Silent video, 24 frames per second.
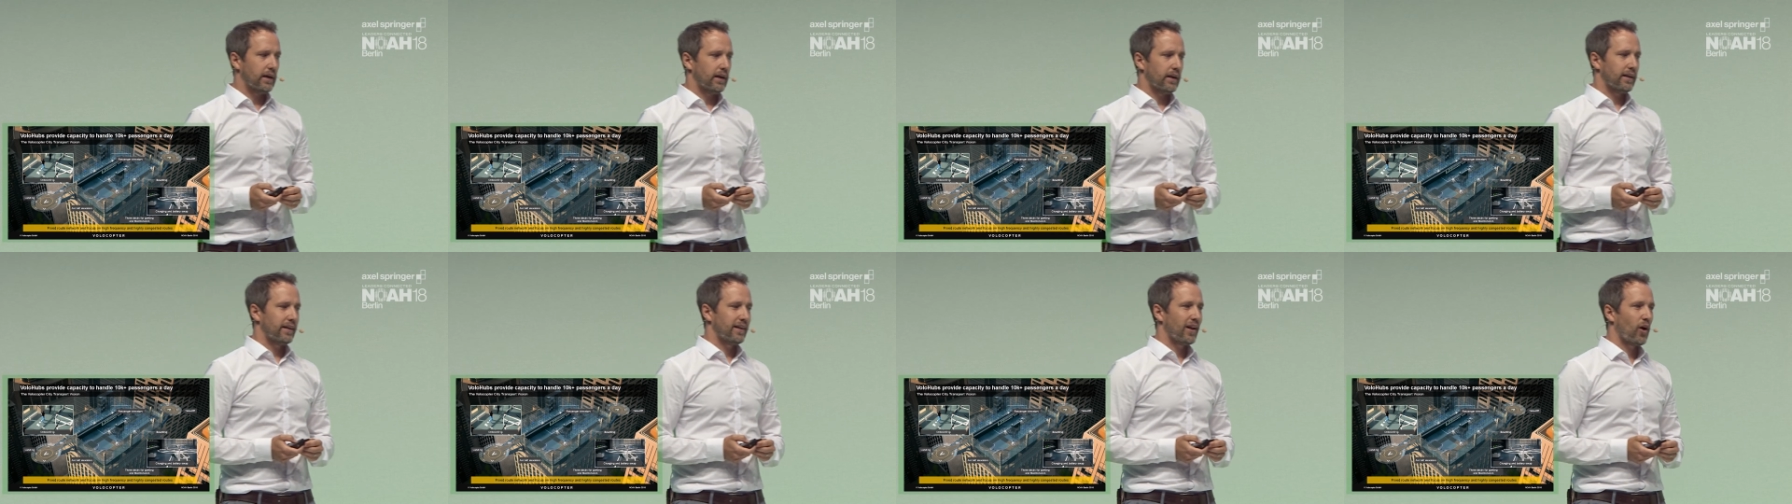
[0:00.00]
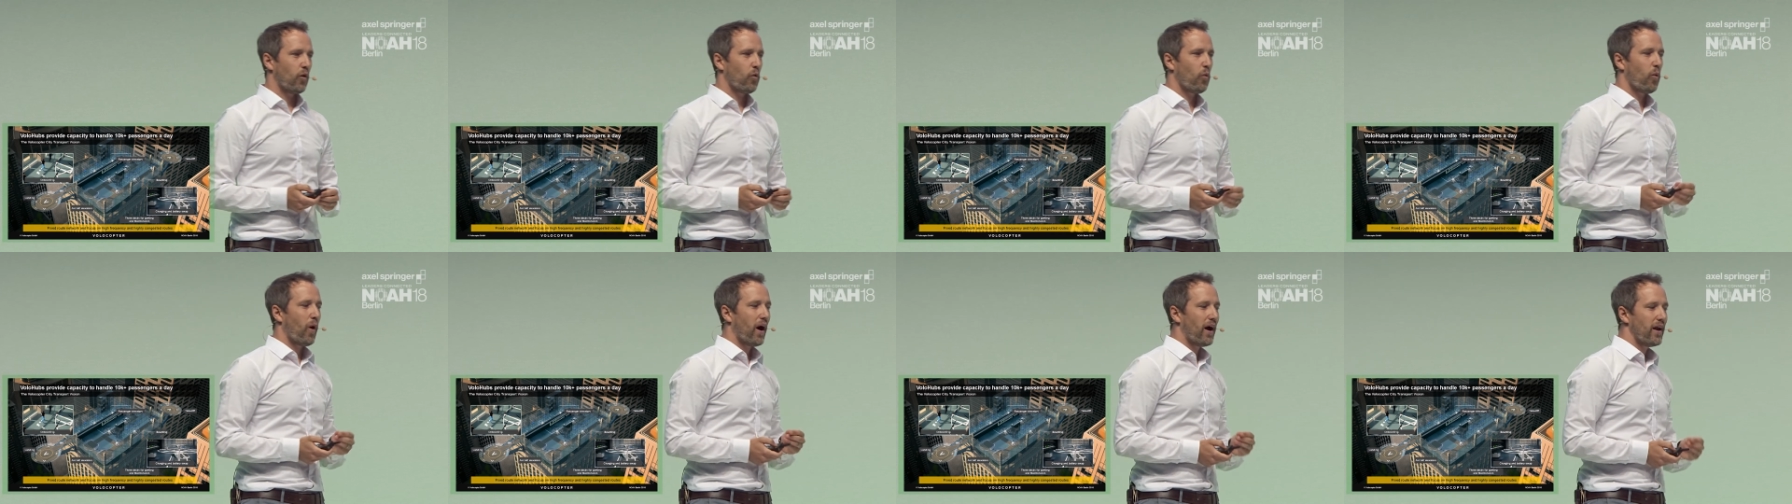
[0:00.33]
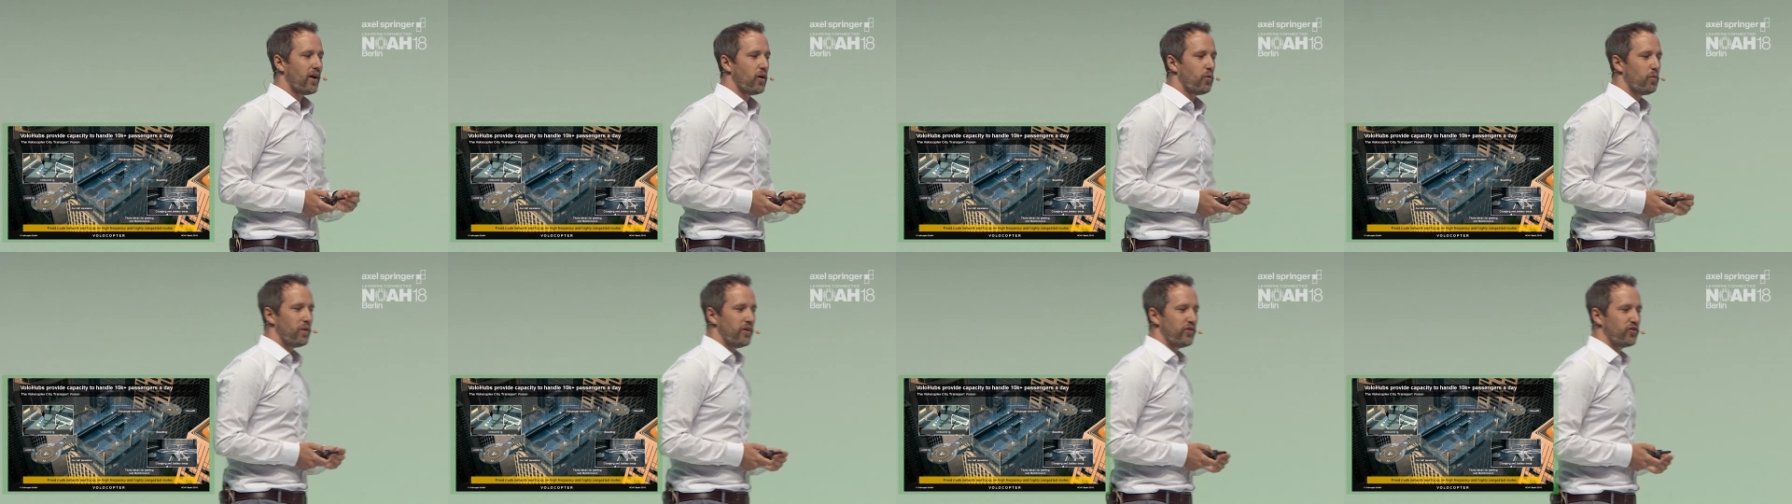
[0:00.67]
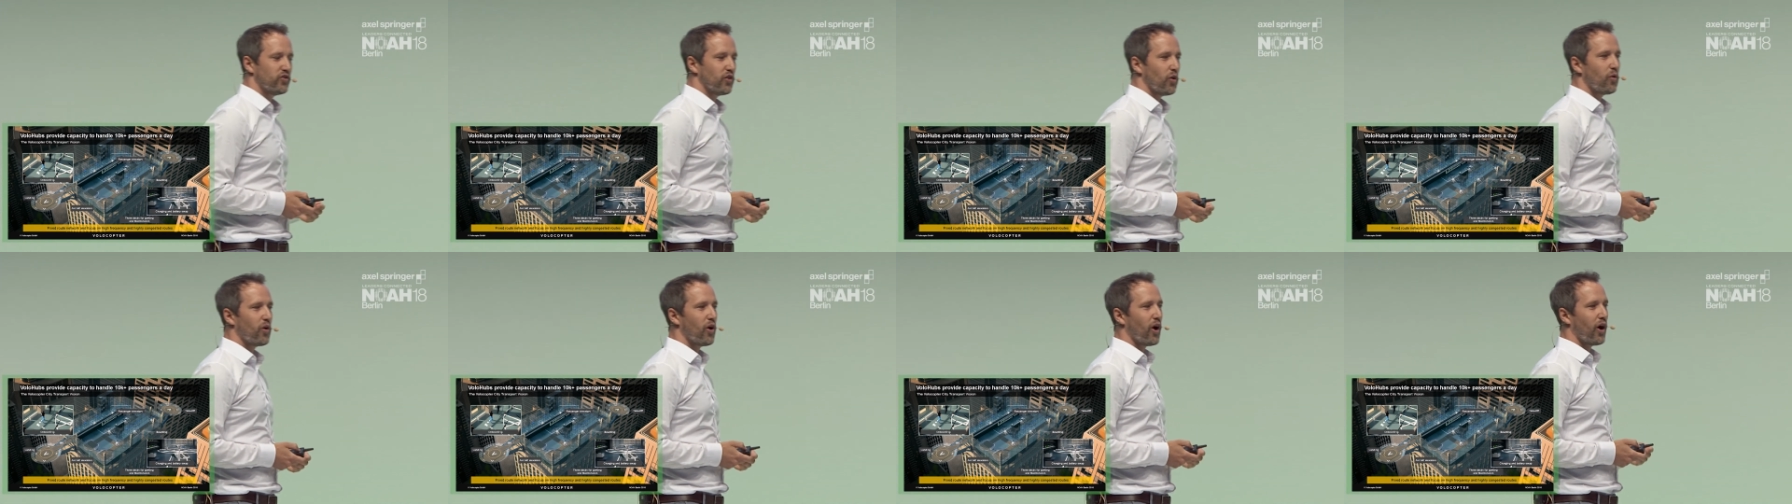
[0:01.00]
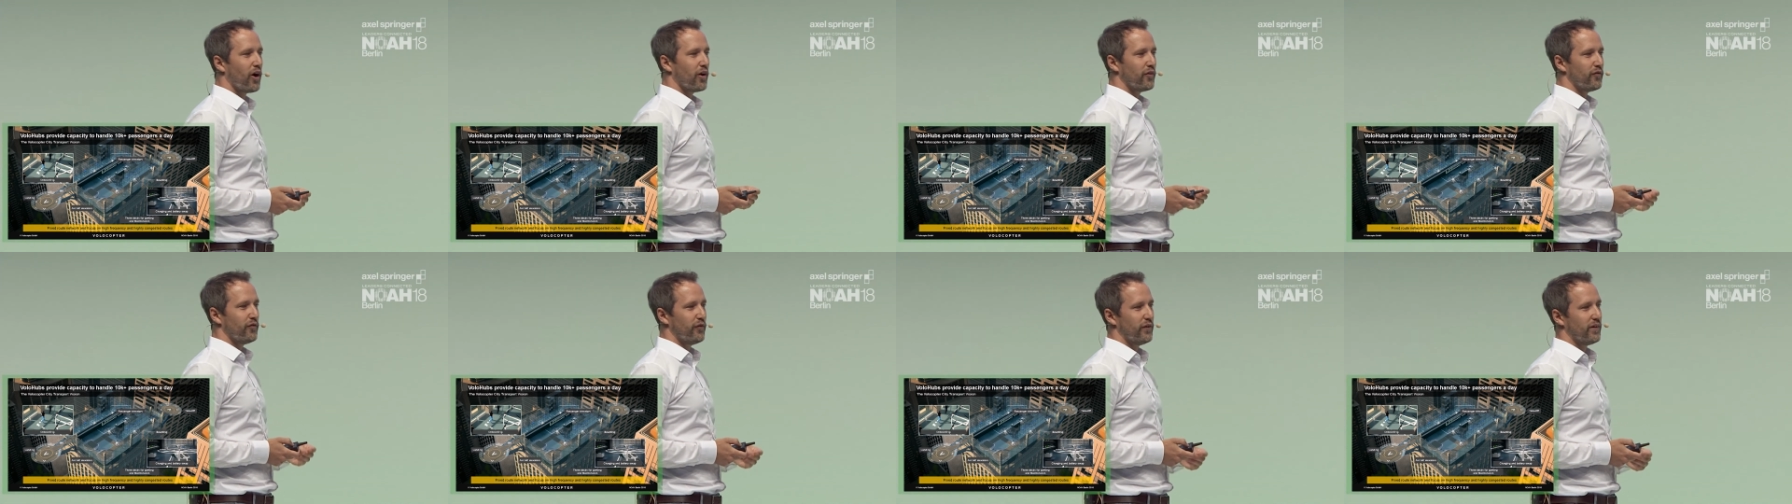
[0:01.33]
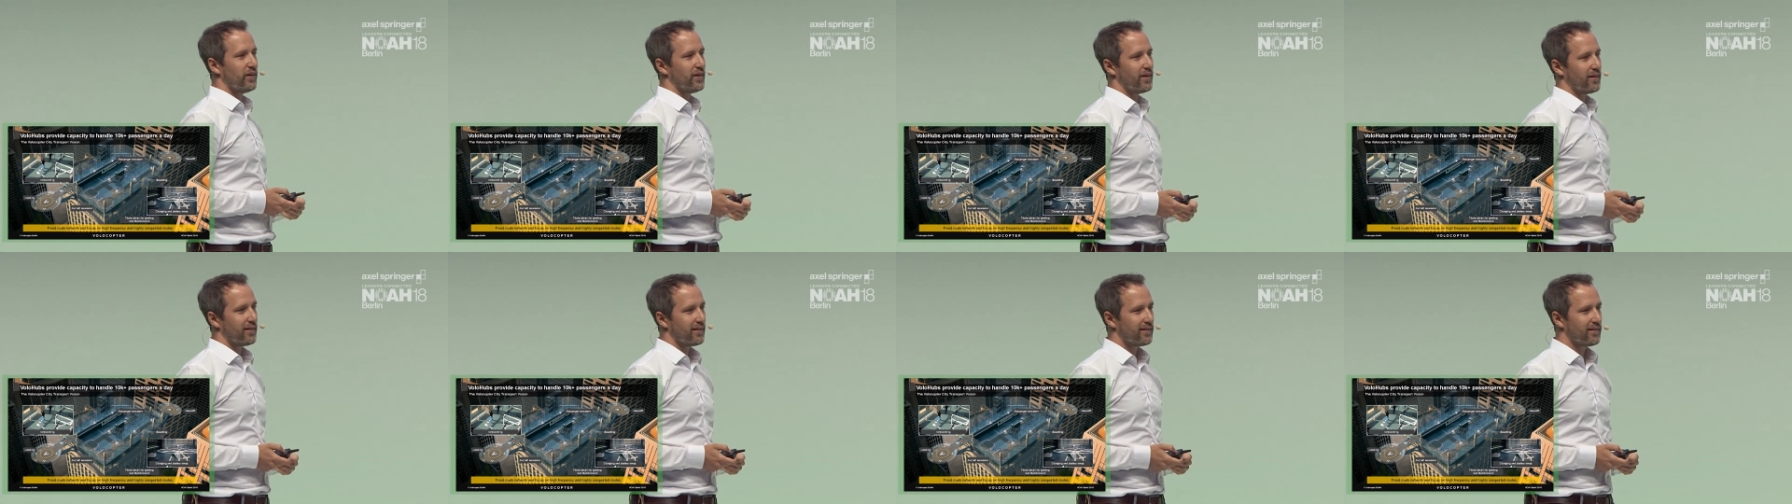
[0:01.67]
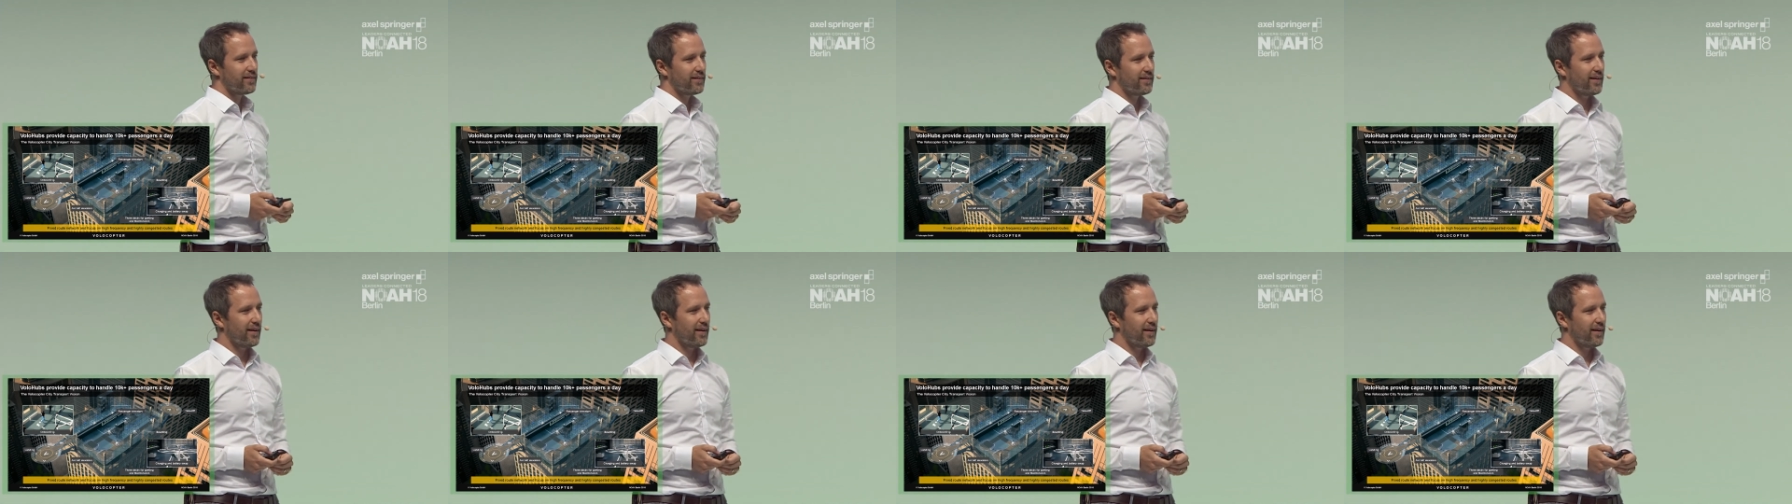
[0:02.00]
Now, why are we so confident,